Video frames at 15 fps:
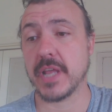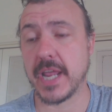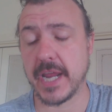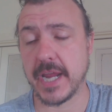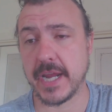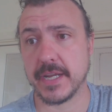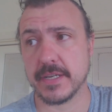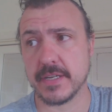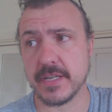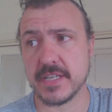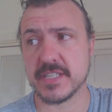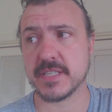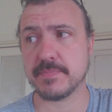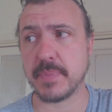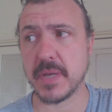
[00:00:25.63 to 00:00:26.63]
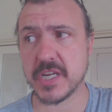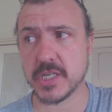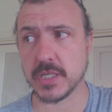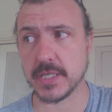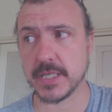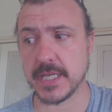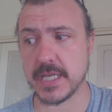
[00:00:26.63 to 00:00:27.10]
and
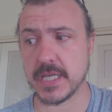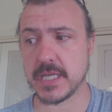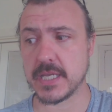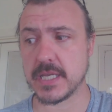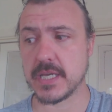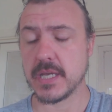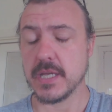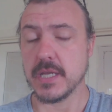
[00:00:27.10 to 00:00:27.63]
especially